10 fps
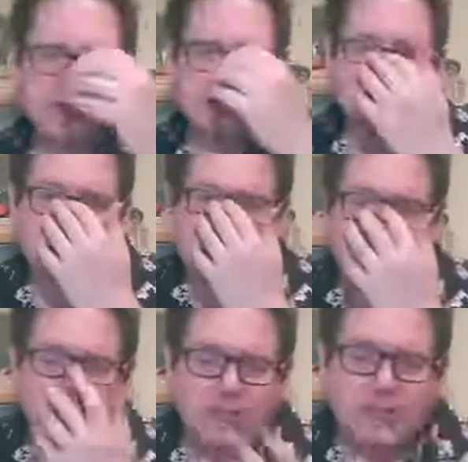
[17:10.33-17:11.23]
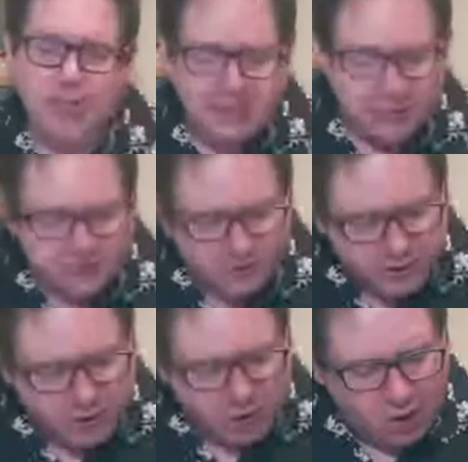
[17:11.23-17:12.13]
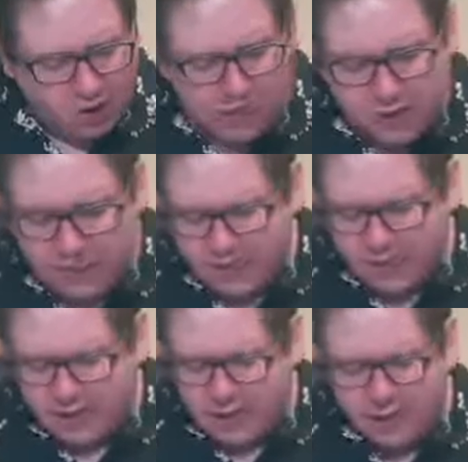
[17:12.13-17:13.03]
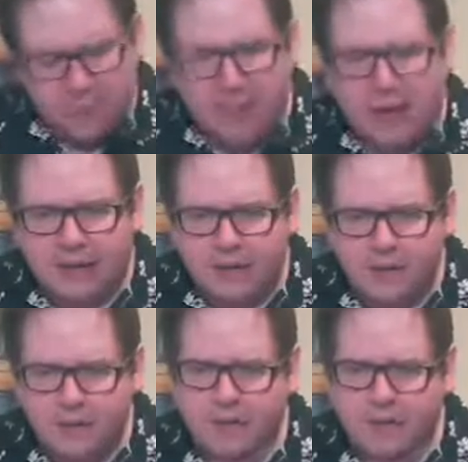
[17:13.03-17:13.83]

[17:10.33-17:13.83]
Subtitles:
Let's see your suggestions for songs. It's going to be a ballad.